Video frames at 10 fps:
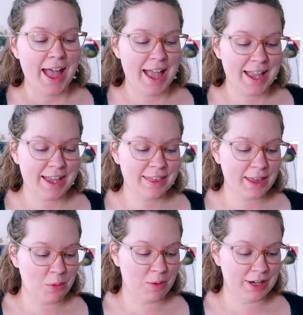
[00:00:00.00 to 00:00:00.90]
and
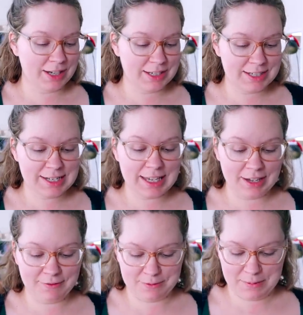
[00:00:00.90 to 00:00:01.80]
they wanted to
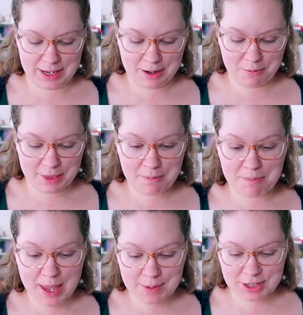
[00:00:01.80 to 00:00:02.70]
gift me with a
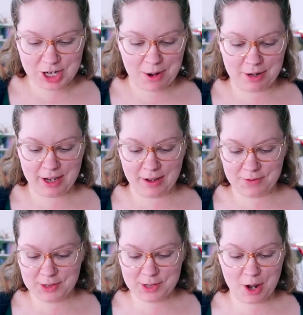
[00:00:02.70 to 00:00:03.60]
baby shower
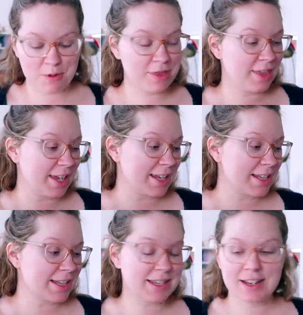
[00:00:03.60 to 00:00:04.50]
gift. So
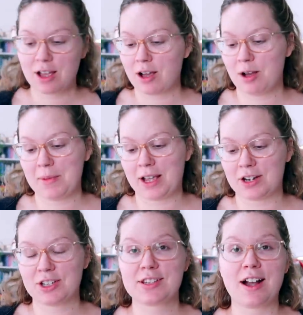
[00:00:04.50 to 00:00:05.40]
this, oh my
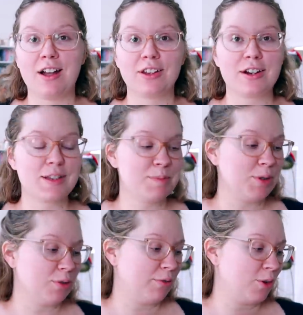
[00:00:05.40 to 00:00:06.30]
gosh, this color is
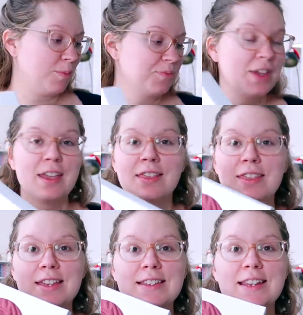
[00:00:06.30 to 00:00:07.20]
beautiful.
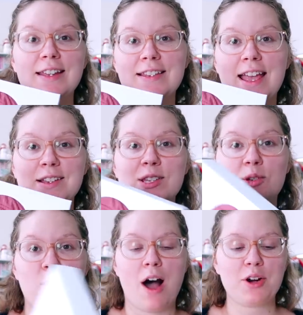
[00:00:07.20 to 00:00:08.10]
This is a
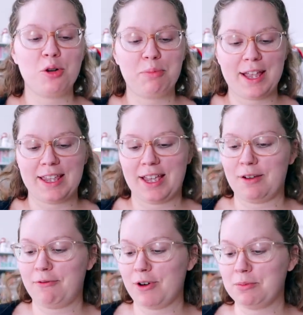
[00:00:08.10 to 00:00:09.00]
swaddle
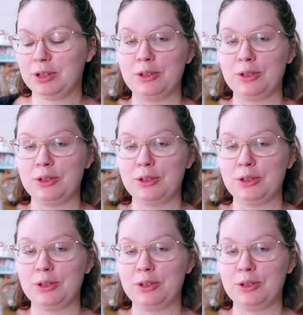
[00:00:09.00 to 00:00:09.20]
blanket from